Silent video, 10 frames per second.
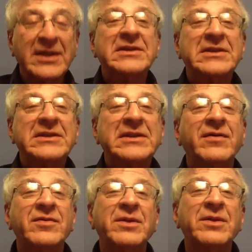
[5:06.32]
set
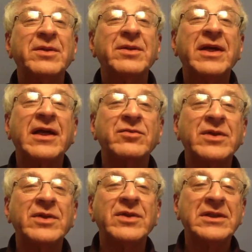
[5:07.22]
depending on the
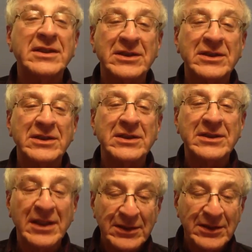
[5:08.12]
wind conditions.
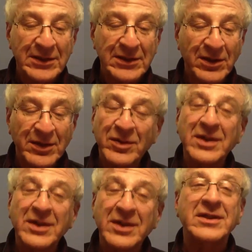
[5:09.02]
So there
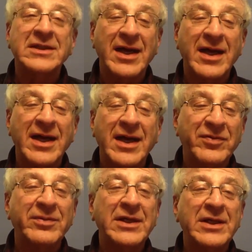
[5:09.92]
really is a lot of
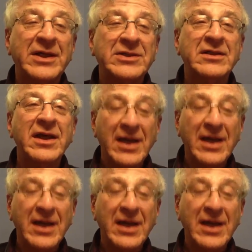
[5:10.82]
information.